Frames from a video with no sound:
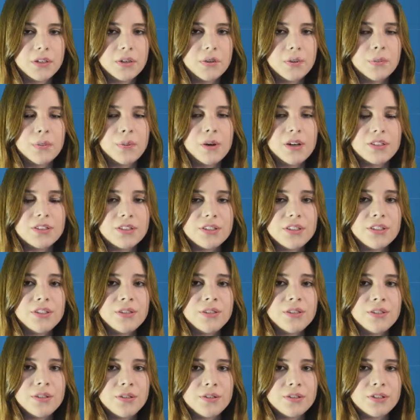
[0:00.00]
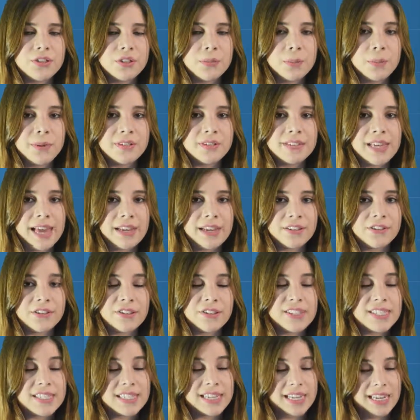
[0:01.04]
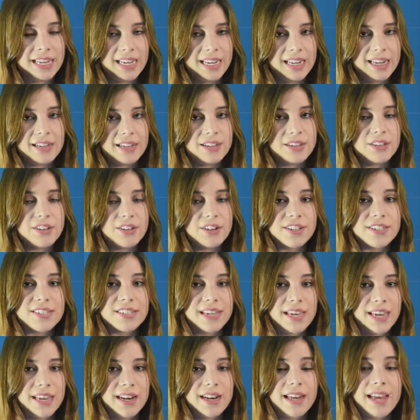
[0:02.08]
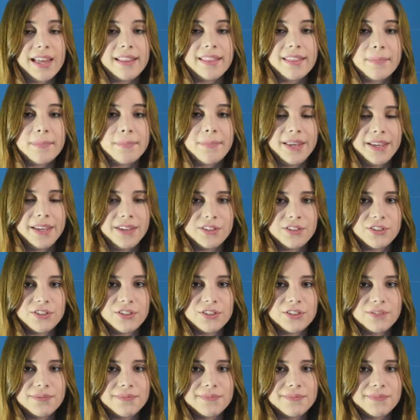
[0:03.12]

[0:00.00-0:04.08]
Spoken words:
What do you use to protect your skin at the beach?